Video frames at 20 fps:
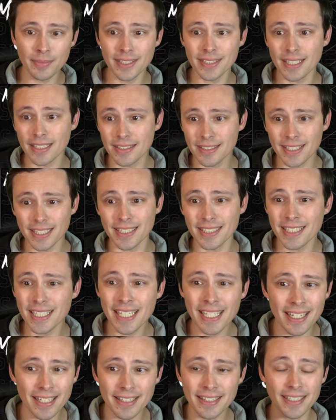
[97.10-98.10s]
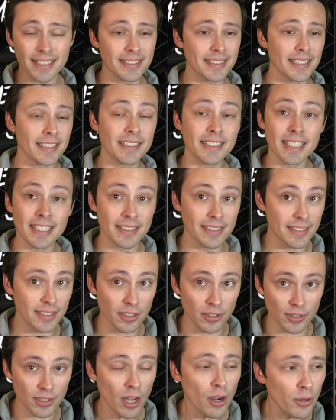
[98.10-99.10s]
This has 16. I think 16 is
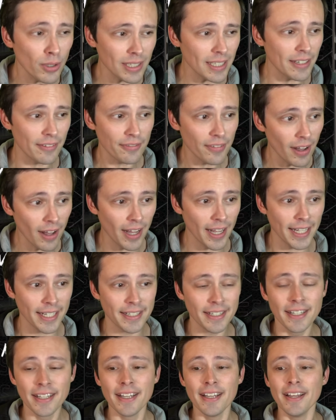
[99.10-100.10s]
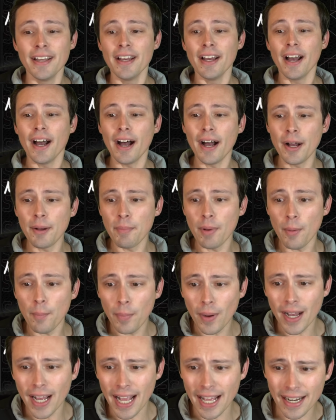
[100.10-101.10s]
still totally fine. Um,
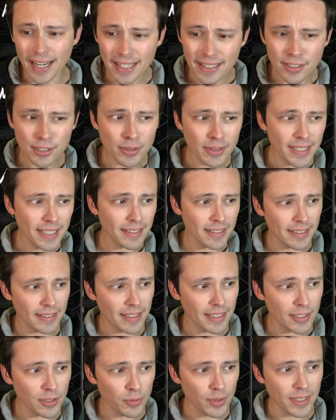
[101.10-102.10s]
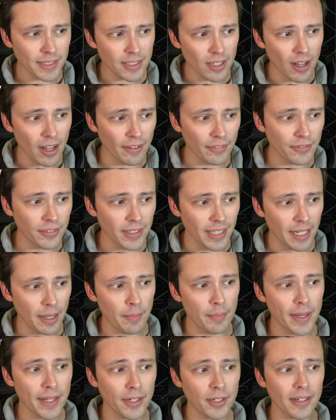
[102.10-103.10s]
but and I do think that this one's
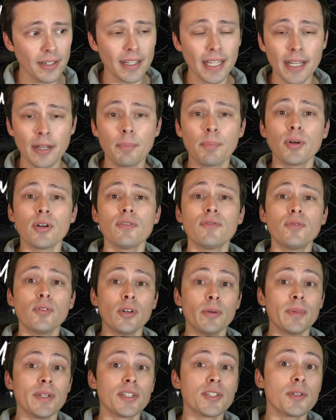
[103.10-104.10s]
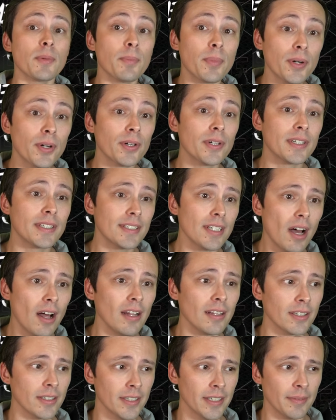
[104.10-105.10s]
offering better like performance per
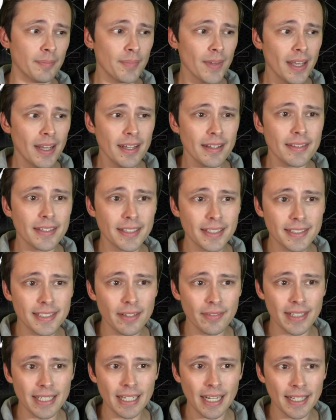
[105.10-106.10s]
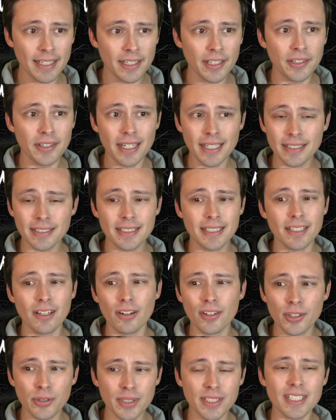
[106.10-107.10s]
dollar than the 7900 XT,
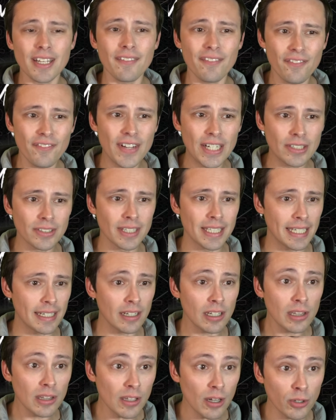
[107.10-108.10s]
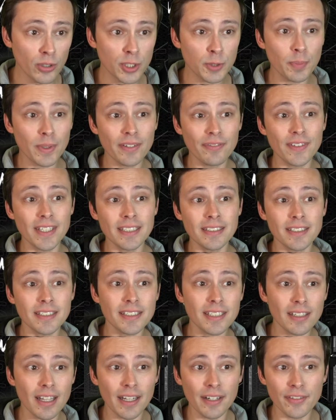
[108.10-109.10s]
although it's fairly close. But if this is
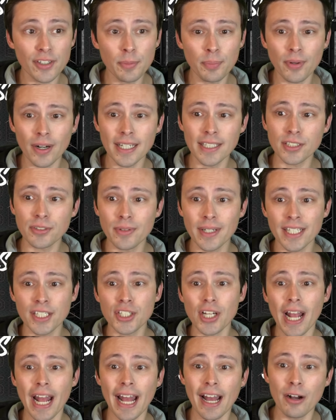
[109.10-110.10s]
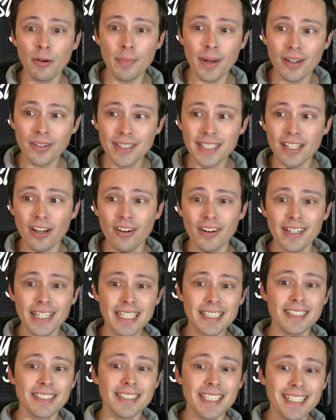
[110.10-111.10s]
still out of your price range, how about the
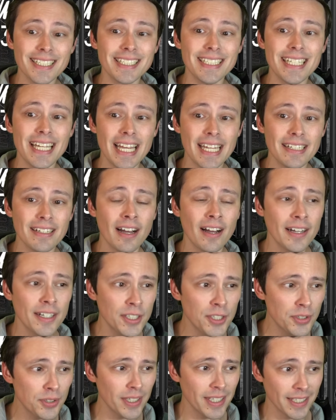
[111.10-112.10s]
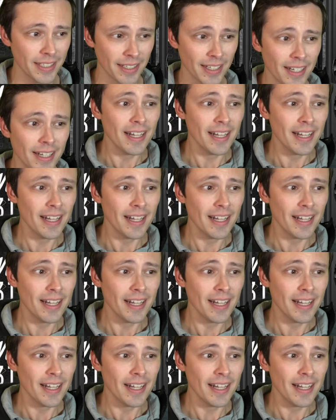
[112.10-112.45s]
RX 6800?